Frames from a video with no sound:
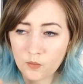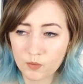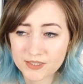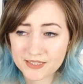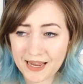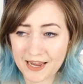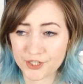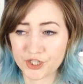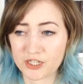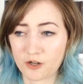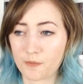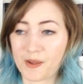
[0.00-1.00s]
wasn't
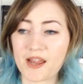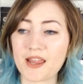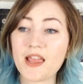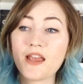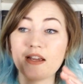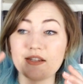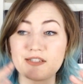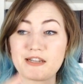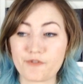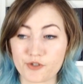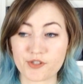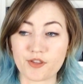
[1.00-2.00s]
actually on my
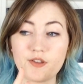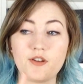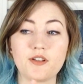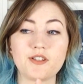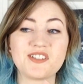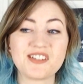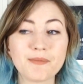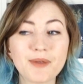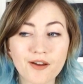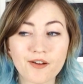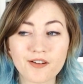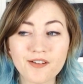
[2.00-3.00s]
DiverseAThon T
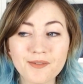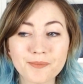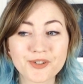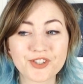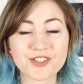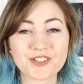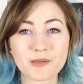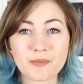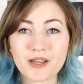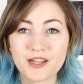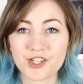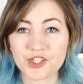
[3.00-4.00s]
B R, but just on
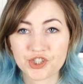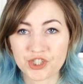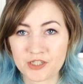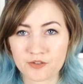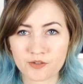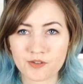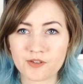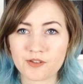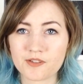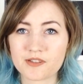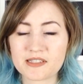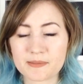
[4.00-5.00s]
my
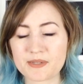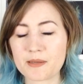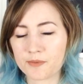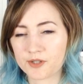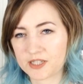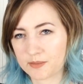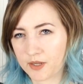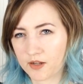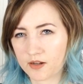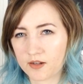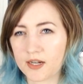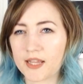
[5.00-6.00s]
general September T B
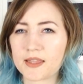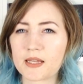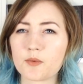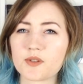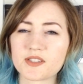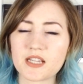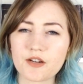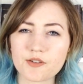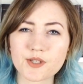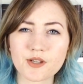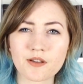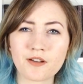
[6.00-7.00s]
R, and that was
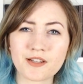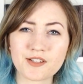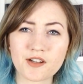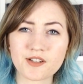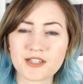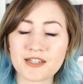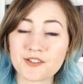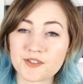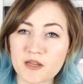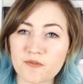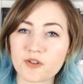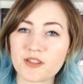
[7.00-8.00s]
Aristotle and Dante
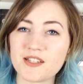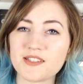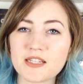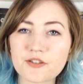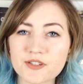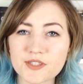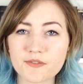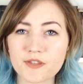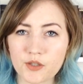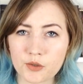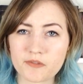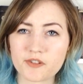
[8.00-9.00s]
Discover the Secrets of
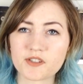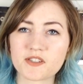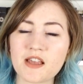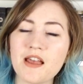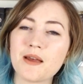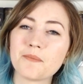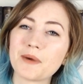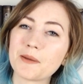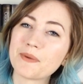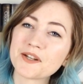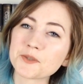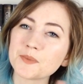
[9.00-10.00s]
the Universe by
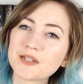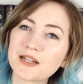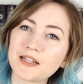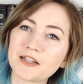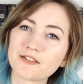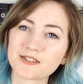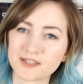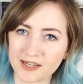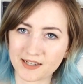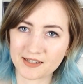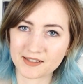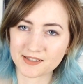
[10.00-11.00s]
Benjamin Alire
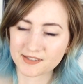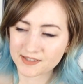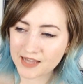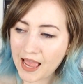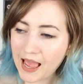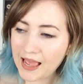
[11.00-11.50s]
Sáenz.